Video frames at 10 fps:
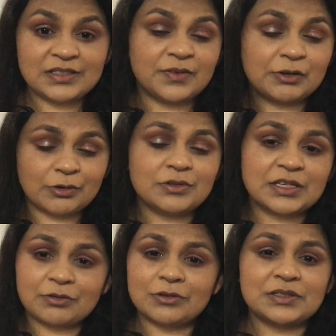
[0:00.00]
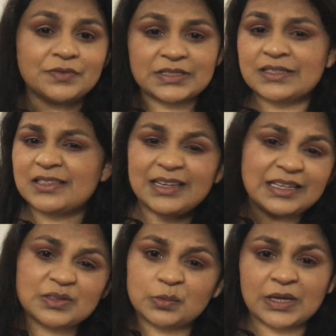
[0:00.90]
If it grows, it grows. If it doesn't,
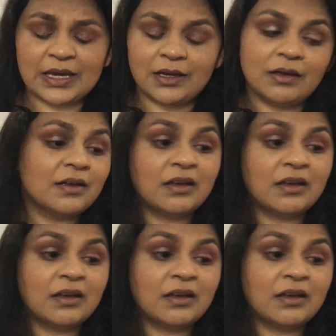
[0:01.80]
it's okay.